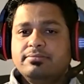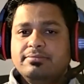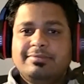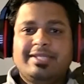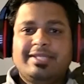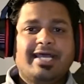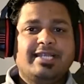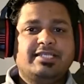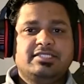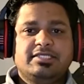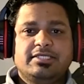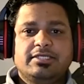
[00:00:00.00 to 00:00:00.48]

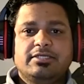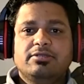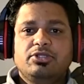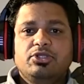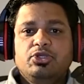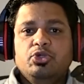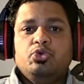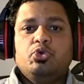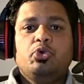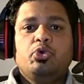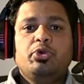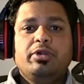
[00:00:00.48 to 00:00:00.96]
That's it.
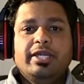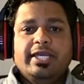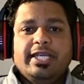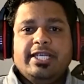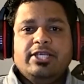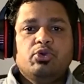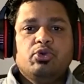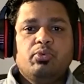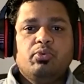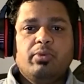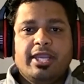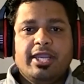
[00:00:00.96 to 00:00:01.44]
You don't
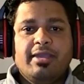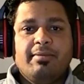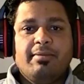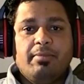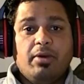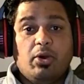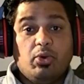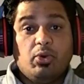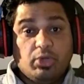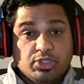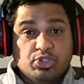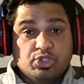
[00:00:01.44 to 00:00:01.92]
need to worry
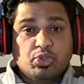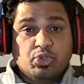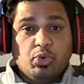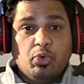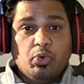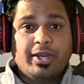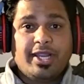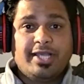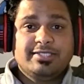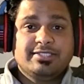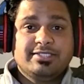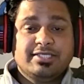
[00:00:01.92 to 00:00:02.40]
about the
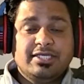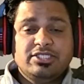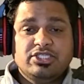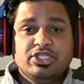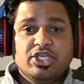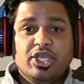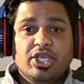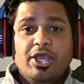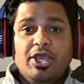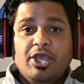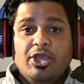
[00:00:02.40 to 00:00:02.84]
score as such.